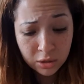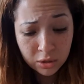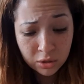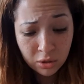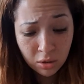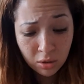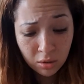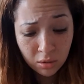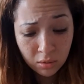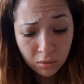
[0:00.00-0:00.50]

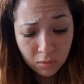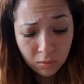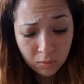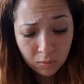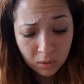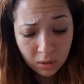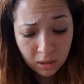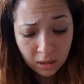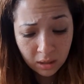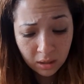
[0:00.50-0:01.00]

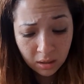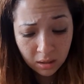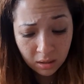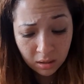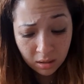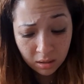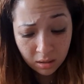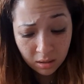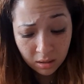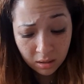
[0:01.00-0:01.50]
So
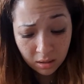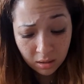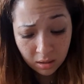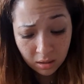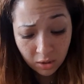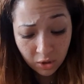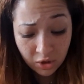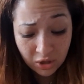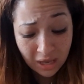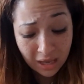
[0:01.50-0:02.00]

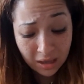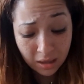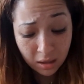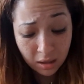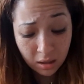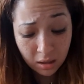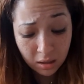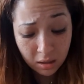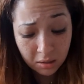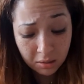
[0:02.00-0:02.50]
uh, yeah,
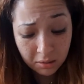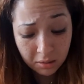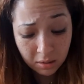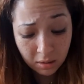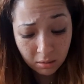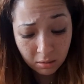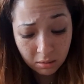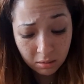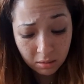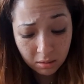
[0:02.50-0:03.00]

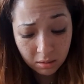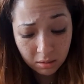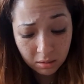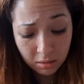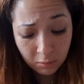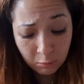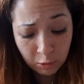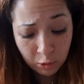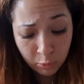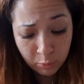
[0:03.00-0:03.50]

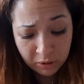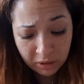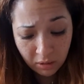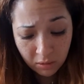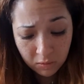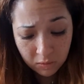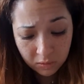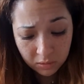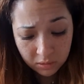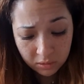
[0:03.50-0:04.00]
I'm a little
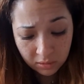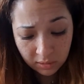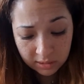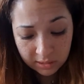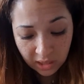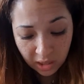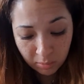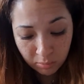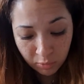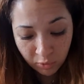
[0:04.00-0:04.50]
PO'd. So
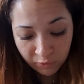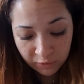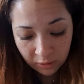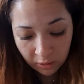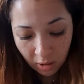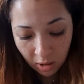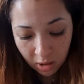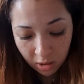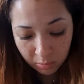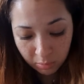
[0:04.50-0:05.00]
let's keep moving
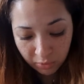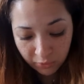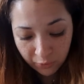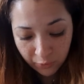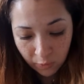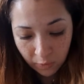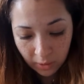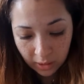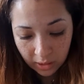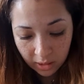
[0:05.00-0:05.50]
along
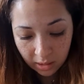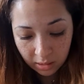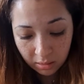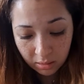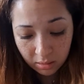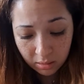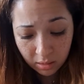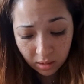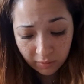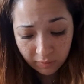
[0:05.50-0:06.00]
before I get
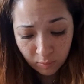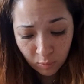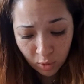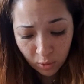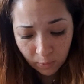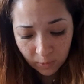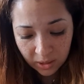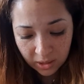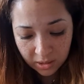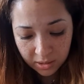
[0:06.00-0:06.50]
even
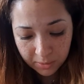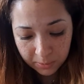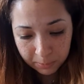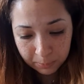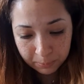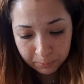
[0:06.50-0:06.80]
more weird.